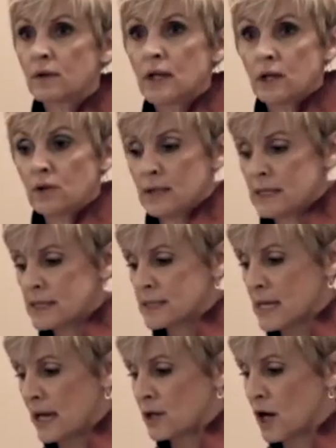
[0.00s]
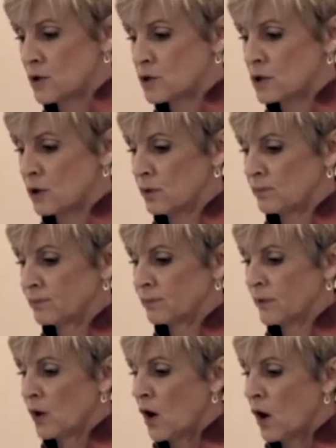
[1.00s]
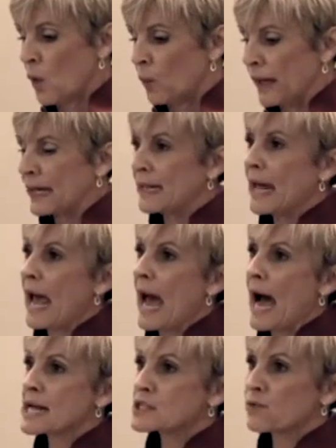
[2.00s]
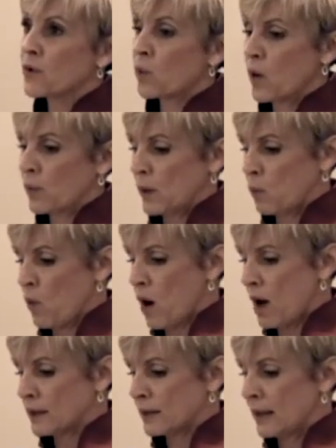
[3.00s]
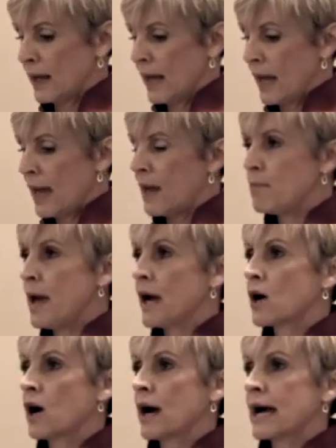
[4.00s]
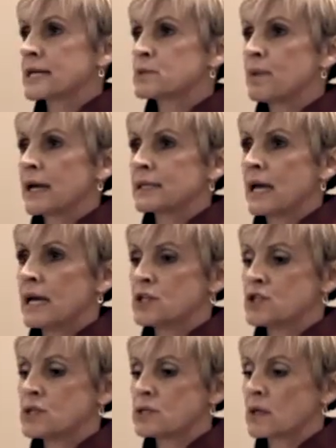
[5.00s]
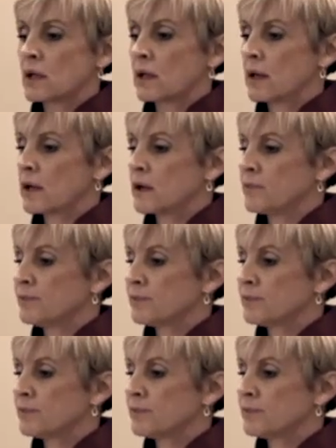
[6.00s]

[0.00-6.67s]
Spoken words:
that you need to say no to. We can ask for what we want and make our expectations clear.